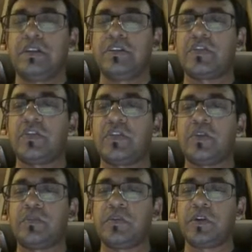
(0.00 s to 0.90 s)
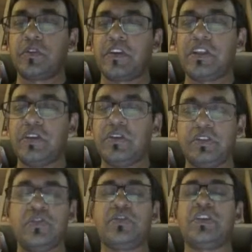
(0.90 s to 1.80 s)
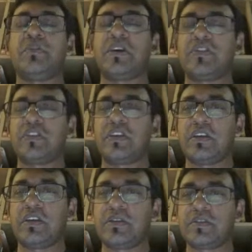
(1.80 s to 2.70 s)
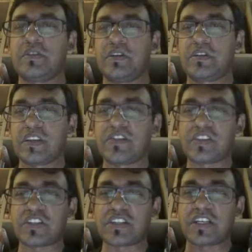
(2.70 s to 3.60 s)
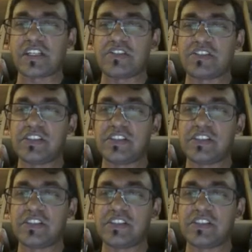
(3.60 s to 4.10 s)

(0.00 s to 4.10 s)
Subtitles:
so often you use them as a transaction currency.